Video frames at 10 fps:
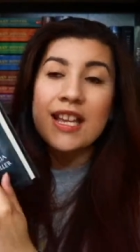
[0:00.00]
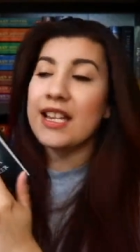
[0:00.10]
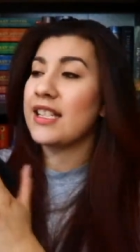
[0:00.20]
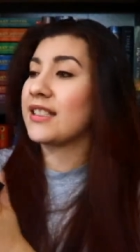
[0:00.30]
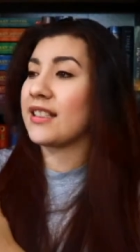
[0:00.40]

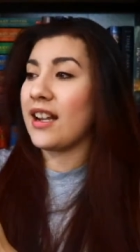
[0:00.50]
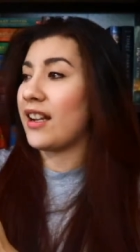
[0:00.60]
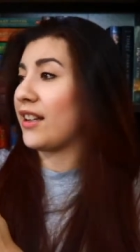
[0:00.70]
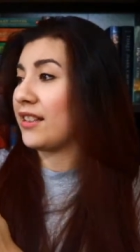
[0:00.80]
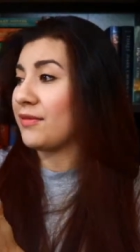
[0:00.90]
It's a
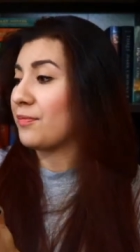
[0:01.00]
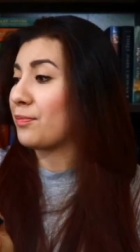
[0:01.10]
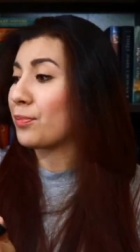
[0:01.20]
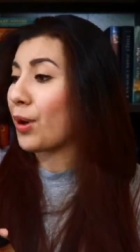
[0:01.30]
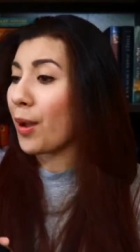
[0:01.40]
uh,
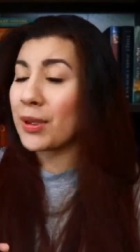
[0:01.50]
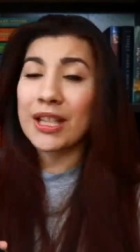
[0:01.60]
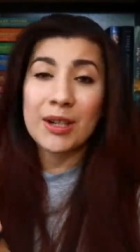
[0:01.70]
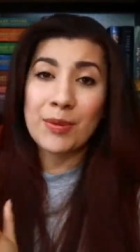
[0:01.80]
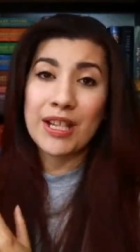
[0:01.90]
probably
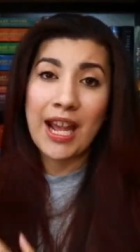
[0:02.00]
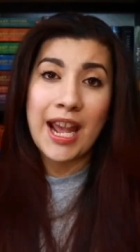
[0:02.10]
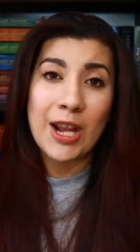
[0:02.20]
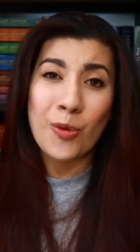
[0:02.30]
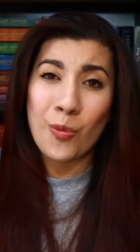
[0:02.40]
going to be
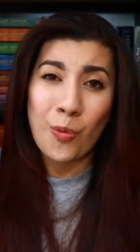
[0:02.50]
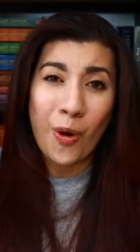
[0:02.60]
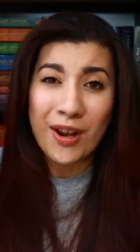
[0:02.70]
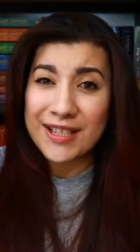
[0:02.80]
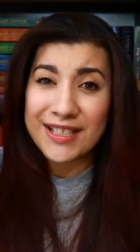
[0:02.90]
a
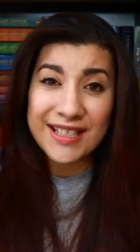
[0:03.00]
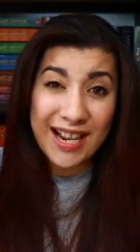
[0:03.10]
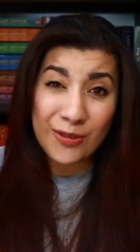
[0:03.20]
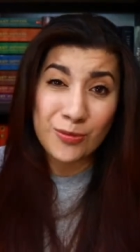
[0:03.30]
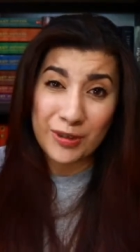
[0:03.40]
one
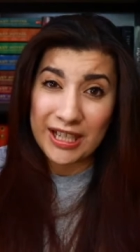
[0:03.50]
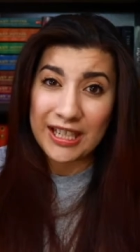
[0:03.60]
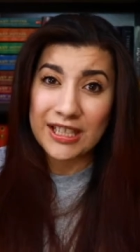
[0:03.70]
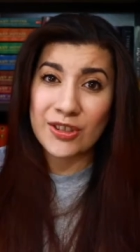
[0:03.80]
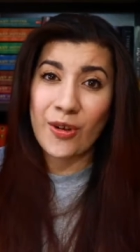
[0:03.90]
day
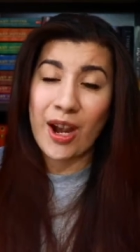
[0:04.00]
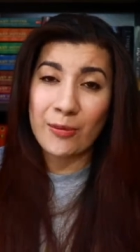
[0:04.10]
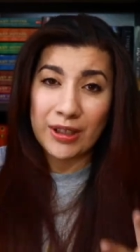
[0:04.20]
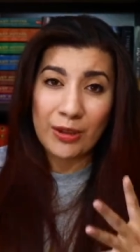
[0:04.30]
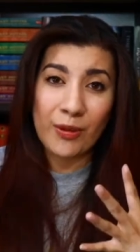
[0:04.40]
read so I
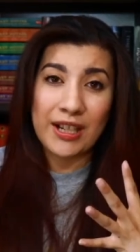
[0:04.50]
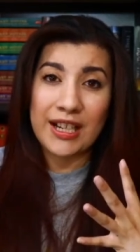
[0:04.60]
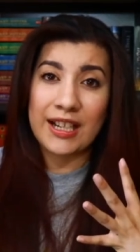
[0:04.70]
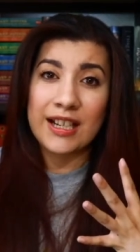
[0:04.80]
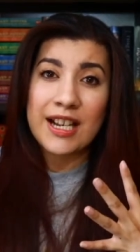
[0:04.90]
really want
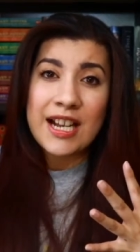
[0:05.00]
to